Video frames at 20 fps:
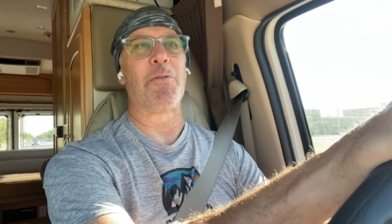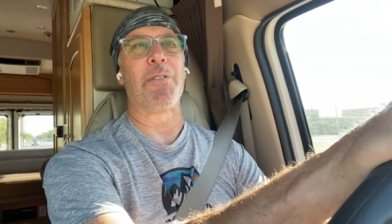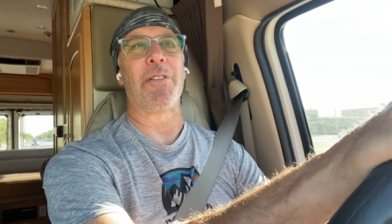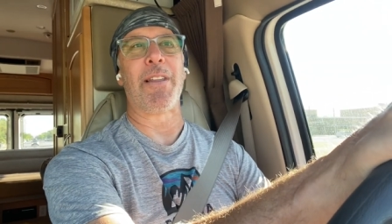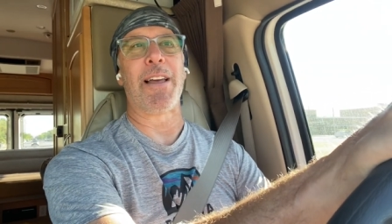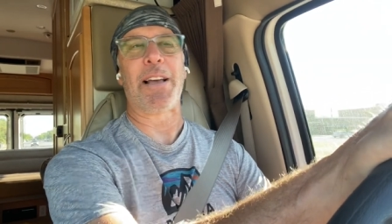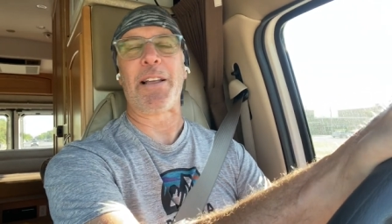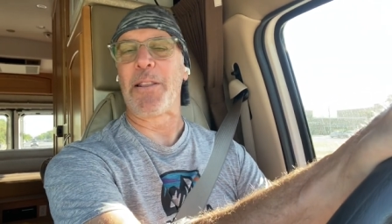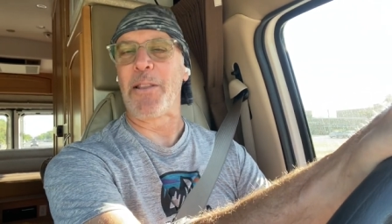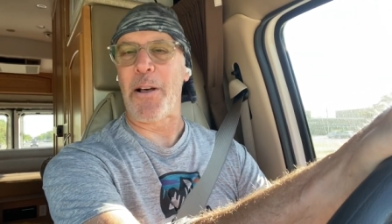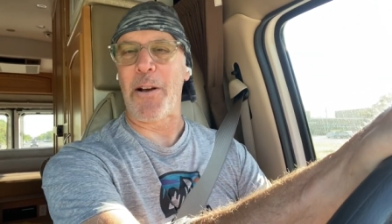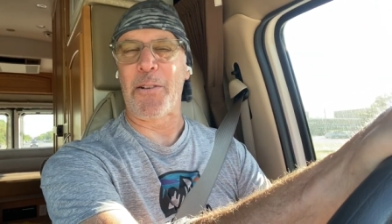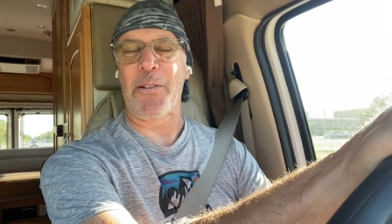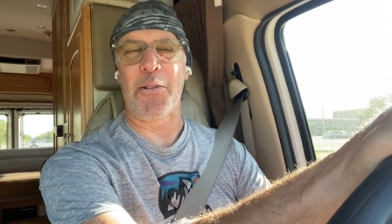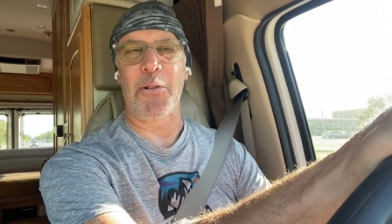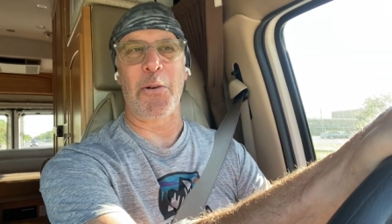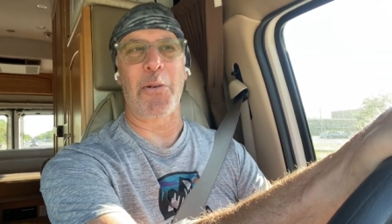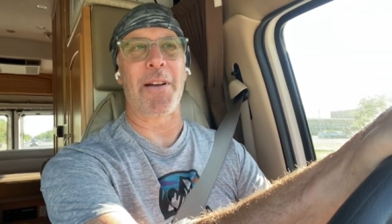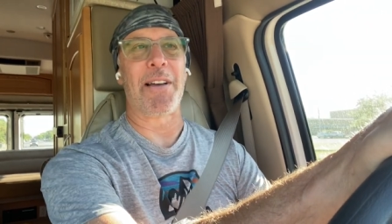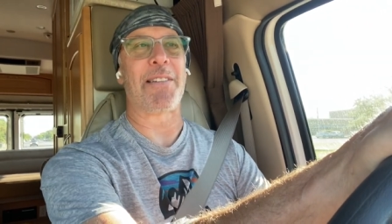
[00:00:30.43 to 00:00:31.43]
like a
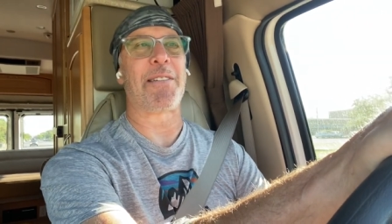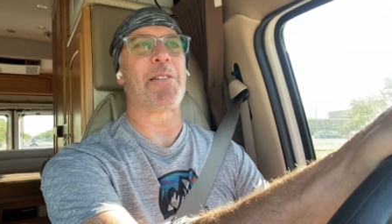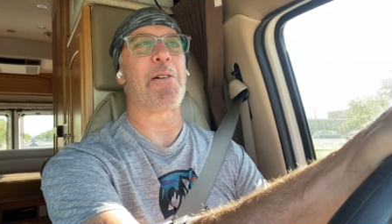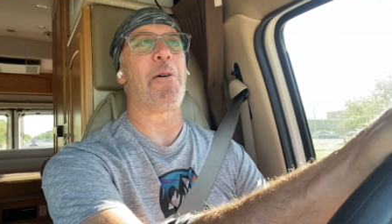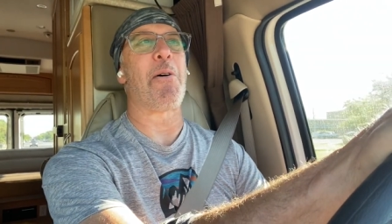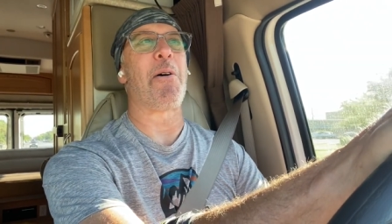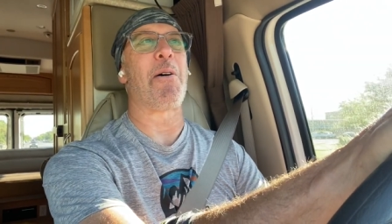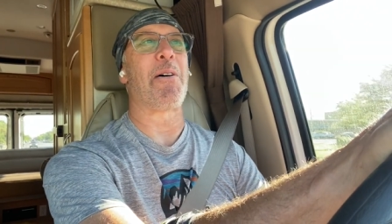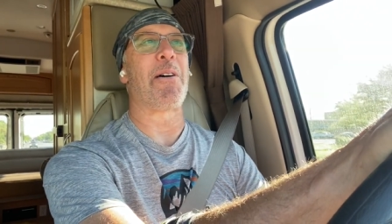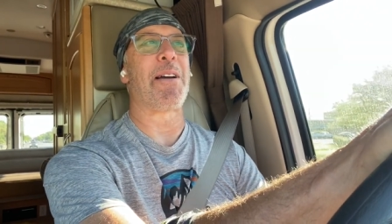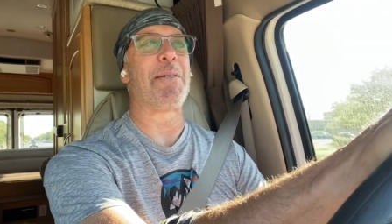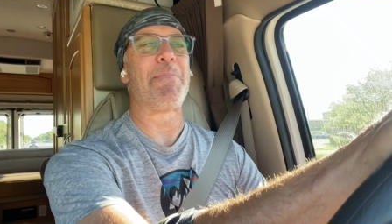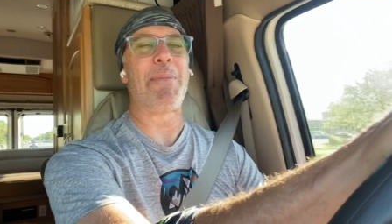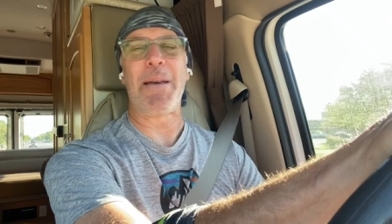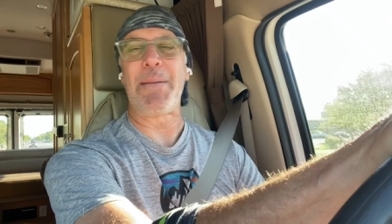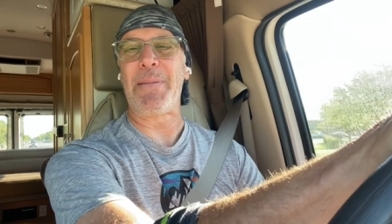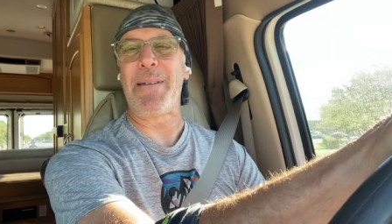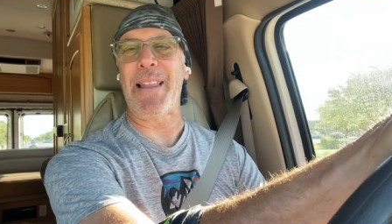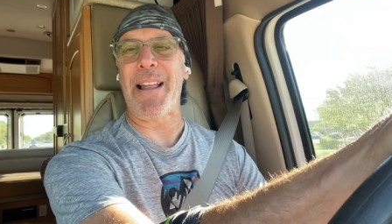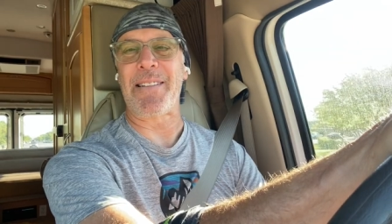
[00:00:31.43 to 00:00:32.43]
luxurious car and
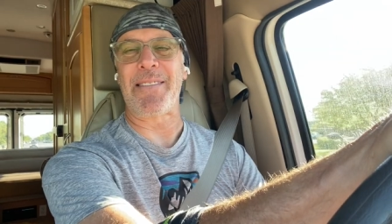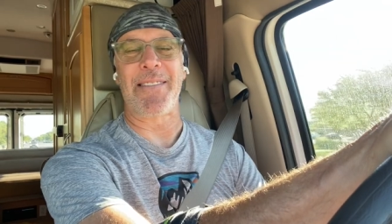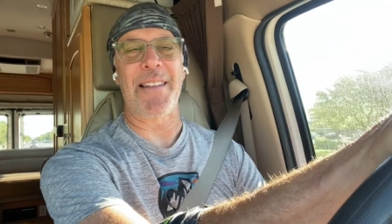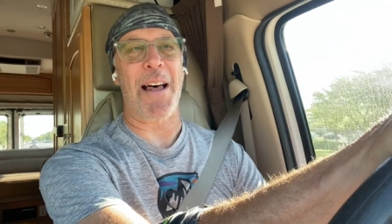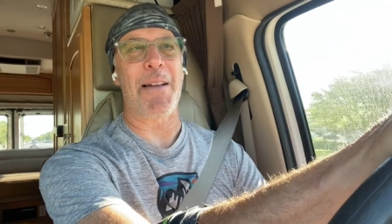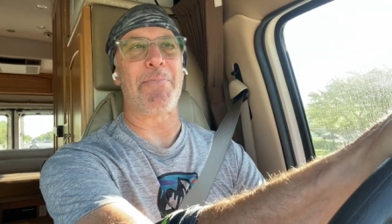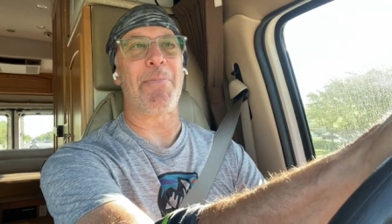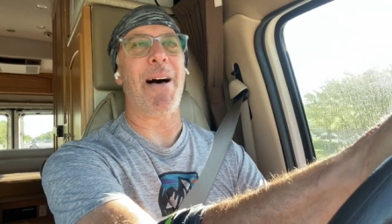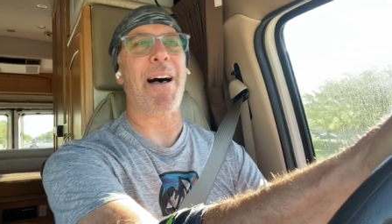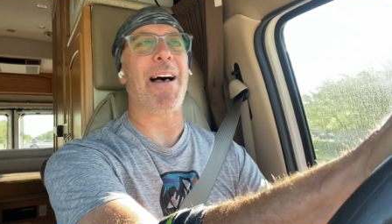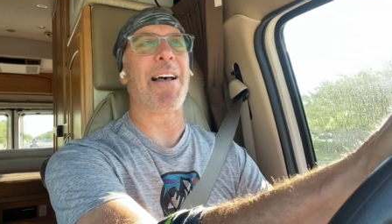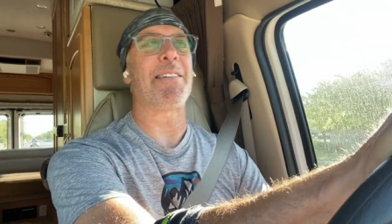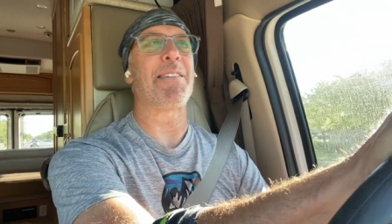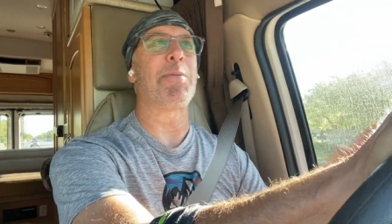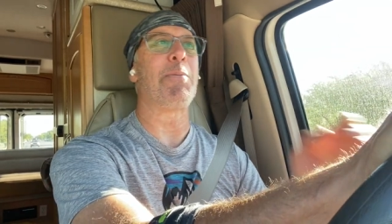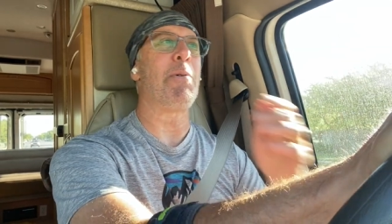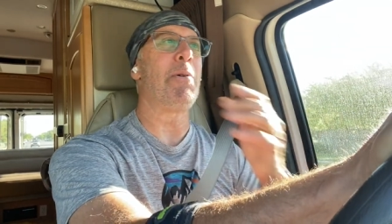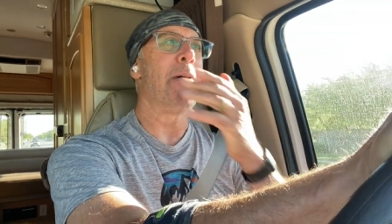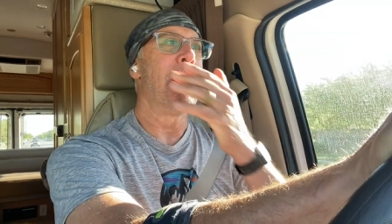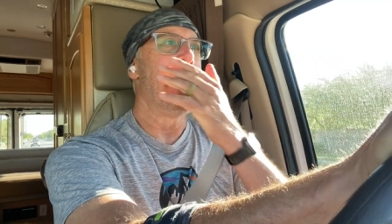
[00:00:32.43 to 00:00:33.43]
maybe that's not
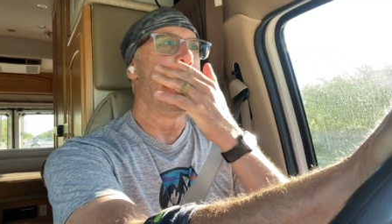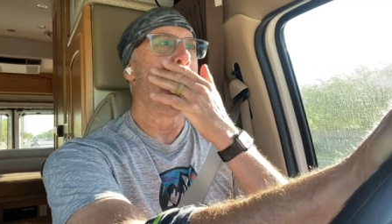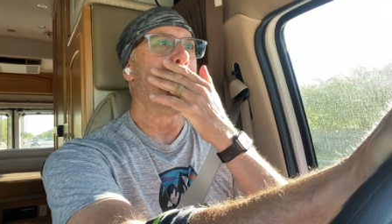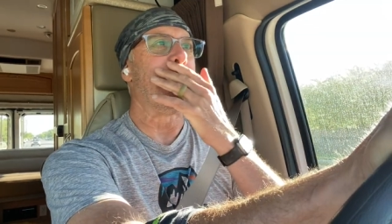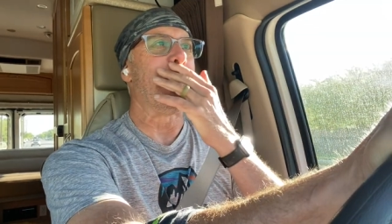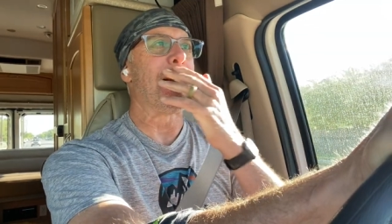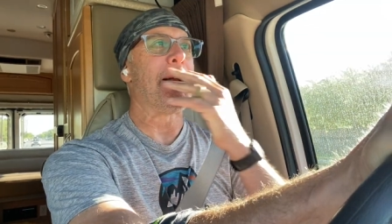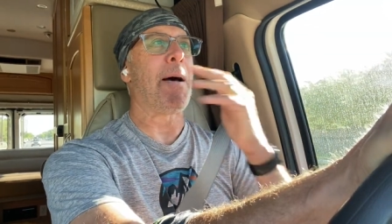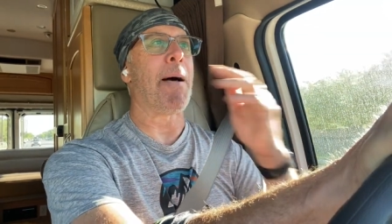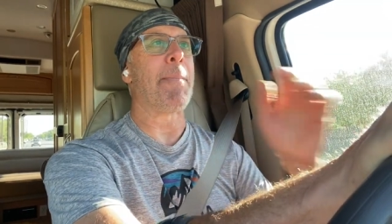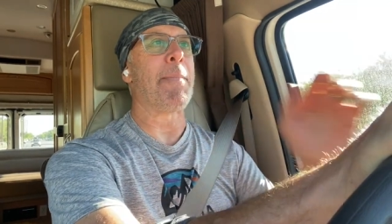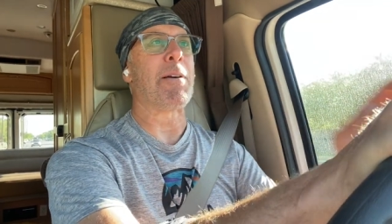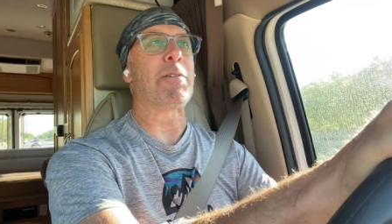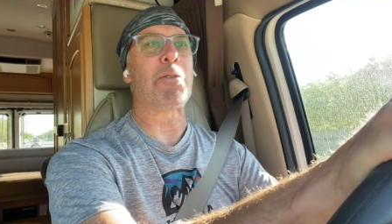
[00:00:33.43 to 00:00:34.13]
possible but um,